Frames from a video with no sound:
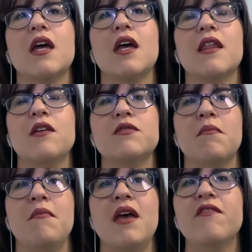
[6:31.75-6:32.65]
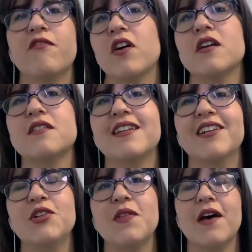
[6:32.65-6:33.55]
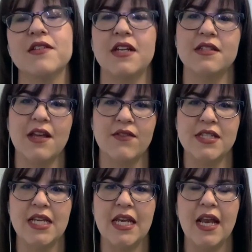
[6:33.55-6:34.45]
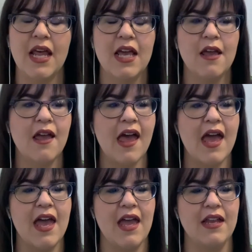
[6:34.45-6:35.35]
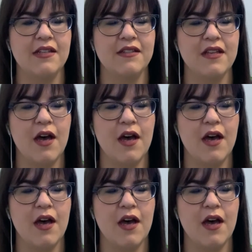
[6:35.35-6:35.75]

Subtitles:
I think it was May 1st, 2017, and